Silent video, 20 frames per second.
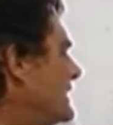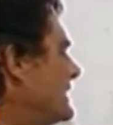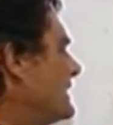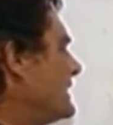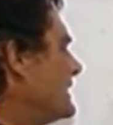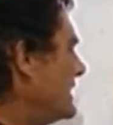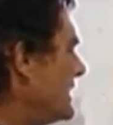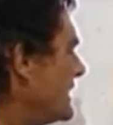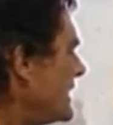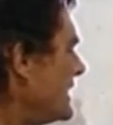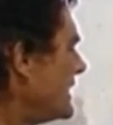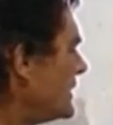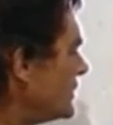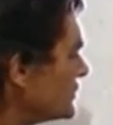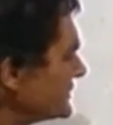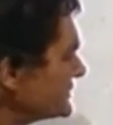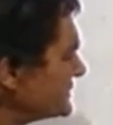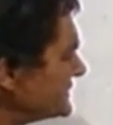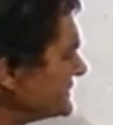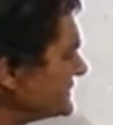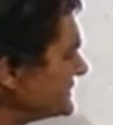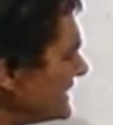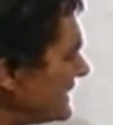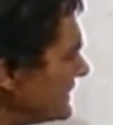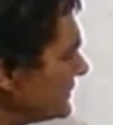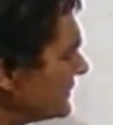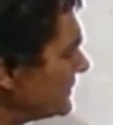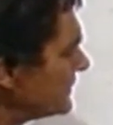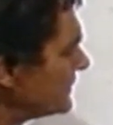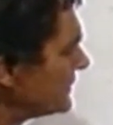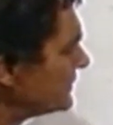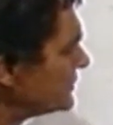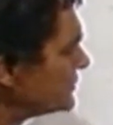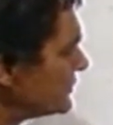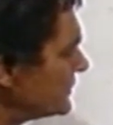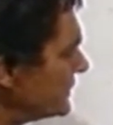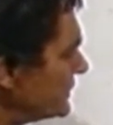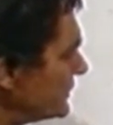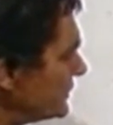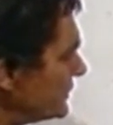Now that looks like sun
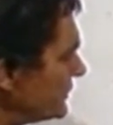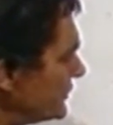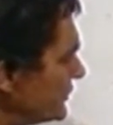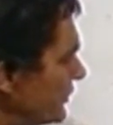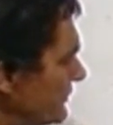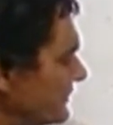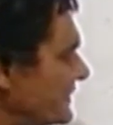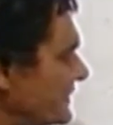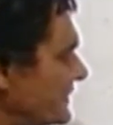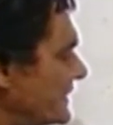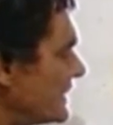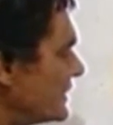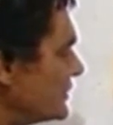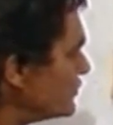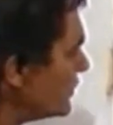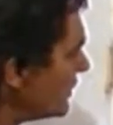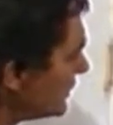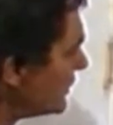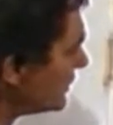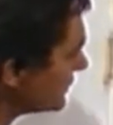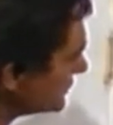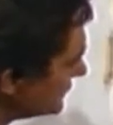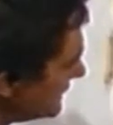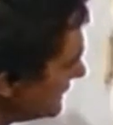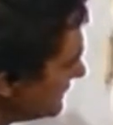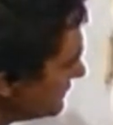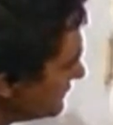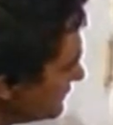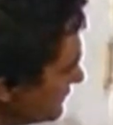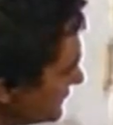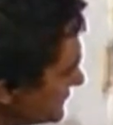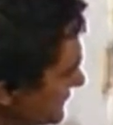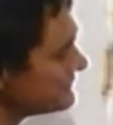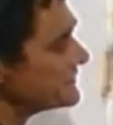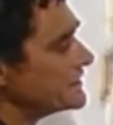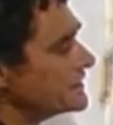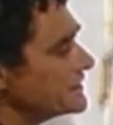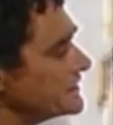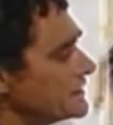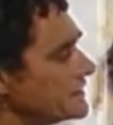shining on the top of those rocks. I don't know what's
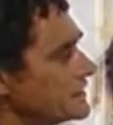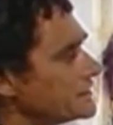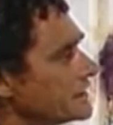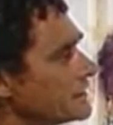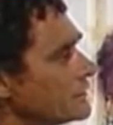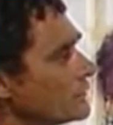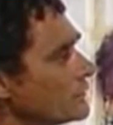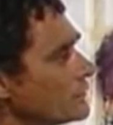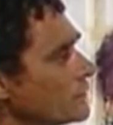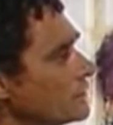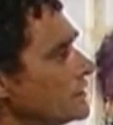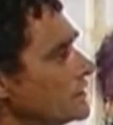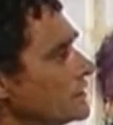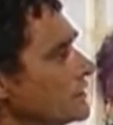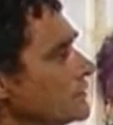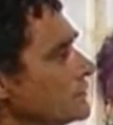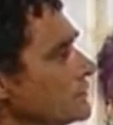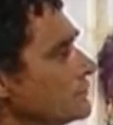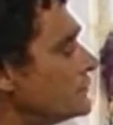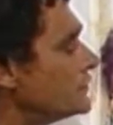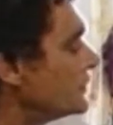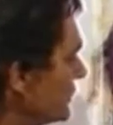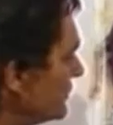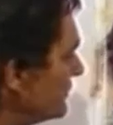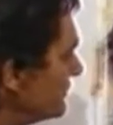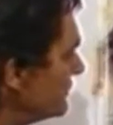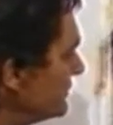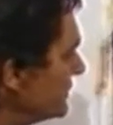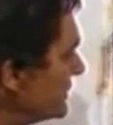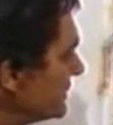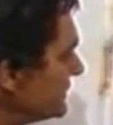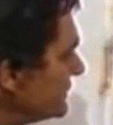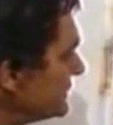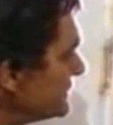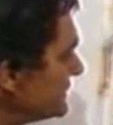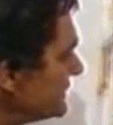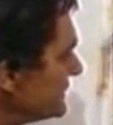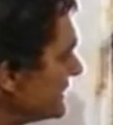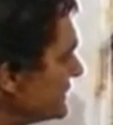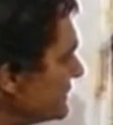happening here, so we'll put a little bit of
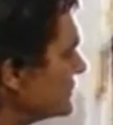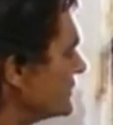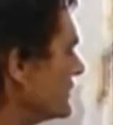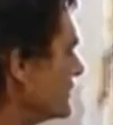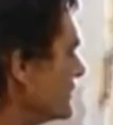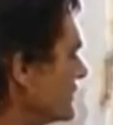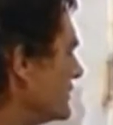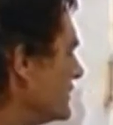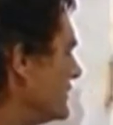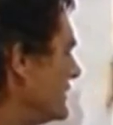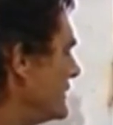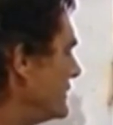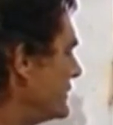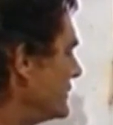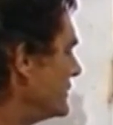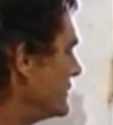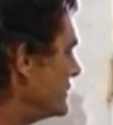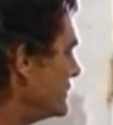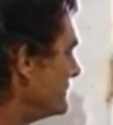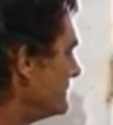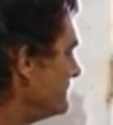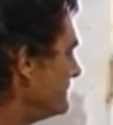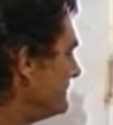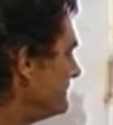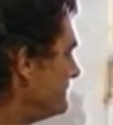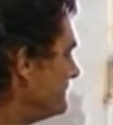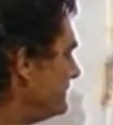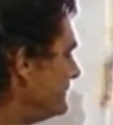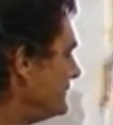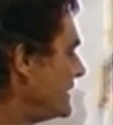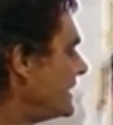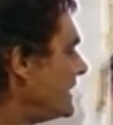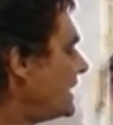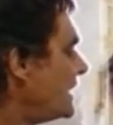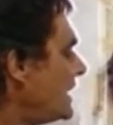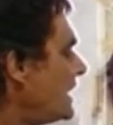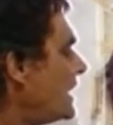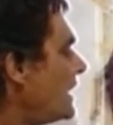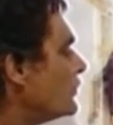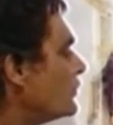sun shining on there too.
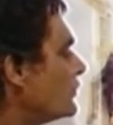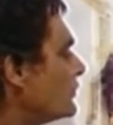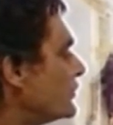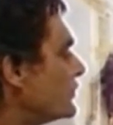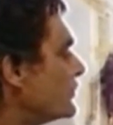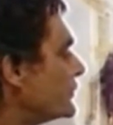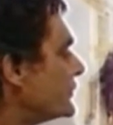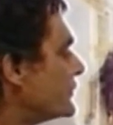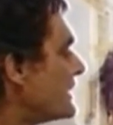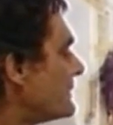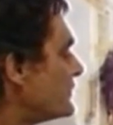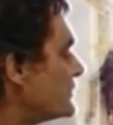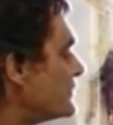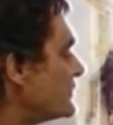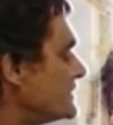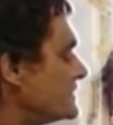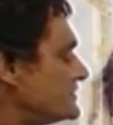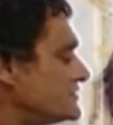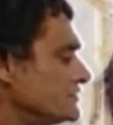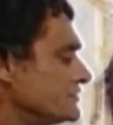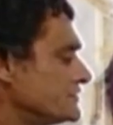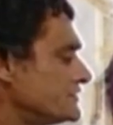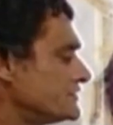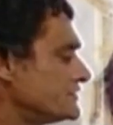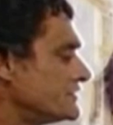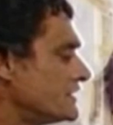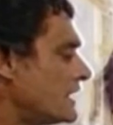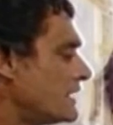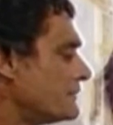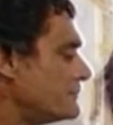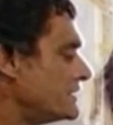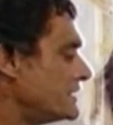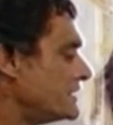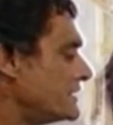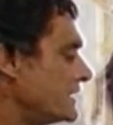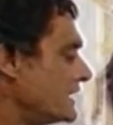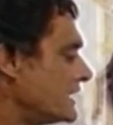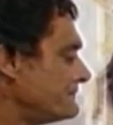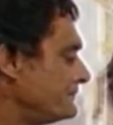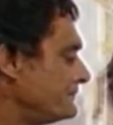We'll put 2 aboriginals up here.